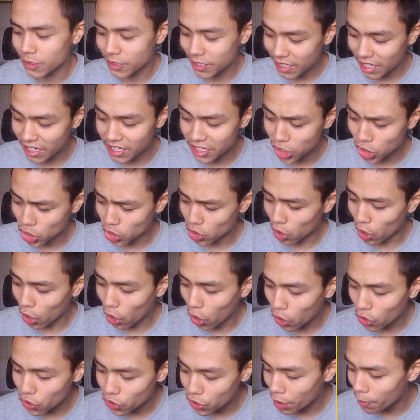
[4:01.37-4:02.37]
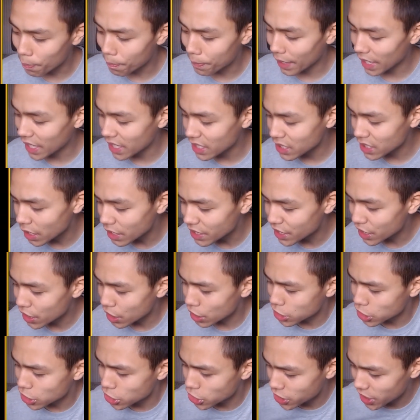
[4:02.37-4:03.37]
this on the Bean and
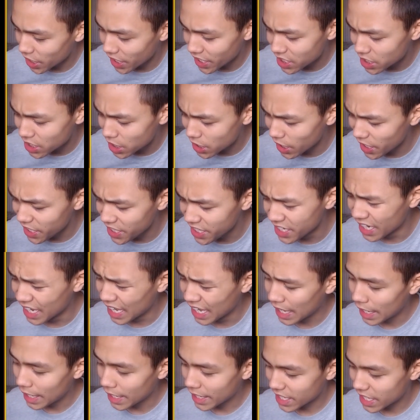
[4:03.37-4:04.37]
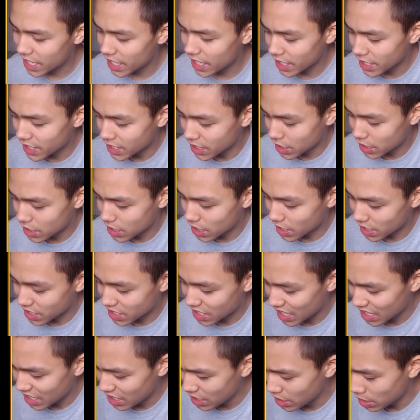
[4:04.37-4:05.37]
CT King
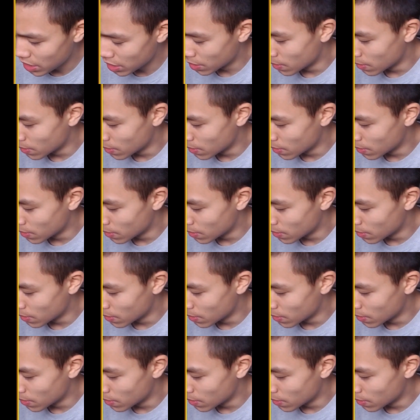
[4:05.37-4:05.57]
today.